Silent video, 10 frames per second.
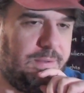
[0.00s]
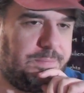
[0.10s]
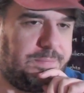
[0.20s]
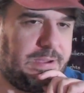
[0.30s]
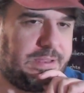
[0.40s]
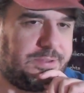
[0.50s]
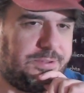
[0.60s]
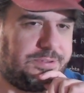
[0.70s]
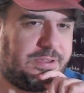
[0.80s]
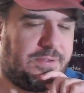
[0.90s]
But
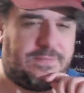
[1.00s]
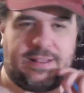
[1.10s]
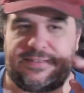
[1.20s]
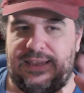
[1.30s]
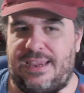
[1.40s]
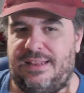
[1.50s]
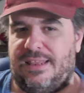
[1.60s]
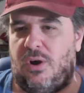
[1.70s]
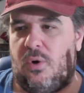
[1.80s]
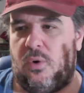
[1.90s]
on stuff like, say,
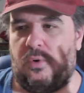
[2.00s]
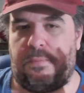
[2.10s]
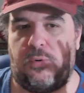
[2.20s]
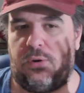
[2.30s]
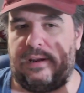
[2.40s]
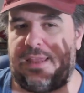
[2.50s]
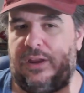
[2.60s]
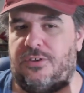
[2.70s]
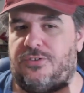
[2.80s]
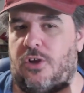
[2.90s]
the whole pulling
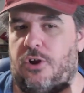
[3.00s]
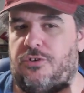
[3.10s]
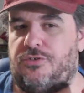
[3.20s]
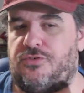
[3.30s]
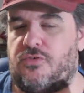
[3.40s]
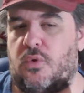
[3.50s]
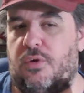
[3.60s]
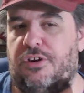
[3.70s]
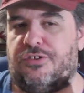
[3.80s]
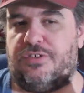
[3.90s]
down the Star
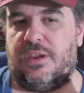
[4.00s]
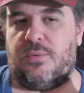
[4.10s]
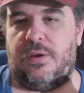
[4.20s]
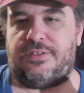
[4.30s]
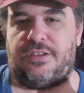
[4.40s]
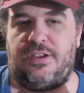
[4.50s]
Destroyer sequence,